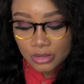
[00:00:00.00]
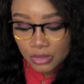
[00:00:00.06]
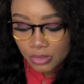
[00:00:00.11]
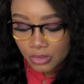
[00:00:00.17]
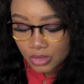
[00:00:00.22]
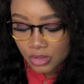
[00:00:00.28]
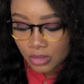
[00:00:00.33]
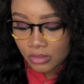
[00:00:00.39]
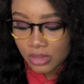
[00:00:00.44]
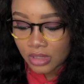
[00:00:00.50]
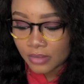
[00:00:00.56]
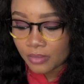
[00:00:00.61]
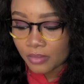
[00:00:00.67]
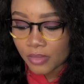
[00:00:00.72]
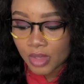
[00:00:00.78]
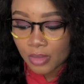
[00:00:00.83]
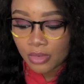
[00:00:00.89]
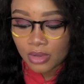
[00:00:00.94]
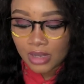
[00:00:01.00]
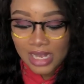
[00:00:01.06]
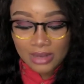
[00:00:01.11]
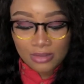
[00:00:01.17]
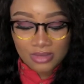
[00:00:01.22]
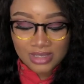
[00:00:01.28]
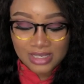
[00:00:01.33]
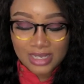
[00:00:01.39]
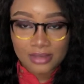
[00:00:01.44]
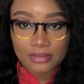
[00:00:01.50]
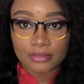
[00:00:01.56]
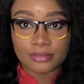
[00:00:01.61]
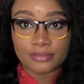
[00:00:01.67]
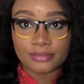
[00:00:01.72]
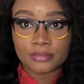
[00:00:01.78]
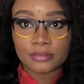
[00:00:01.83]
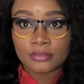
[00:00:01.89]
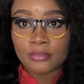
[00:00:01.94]
II or something, but I was like,
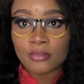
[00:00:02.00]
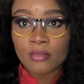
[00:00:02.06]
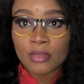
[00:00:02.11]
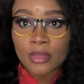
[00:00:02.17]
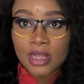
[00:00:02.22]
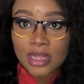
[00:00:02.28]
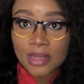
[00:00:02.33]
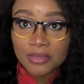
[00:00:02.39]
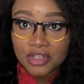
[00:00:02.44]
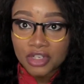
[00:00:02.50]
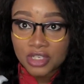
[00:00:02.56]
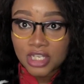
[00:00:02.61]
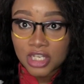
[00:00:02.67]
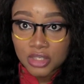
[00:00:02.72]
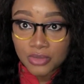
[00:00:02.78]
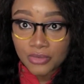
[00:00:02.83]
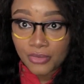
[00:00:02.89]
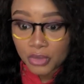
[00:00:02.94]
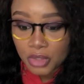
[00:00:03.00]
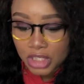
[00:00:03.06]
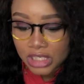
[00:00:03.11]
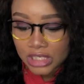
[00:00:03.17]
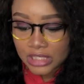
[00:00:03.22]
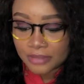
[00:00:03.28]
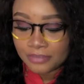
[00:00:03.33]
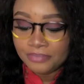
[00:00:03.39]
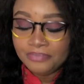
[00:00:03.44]
let me just settle for this.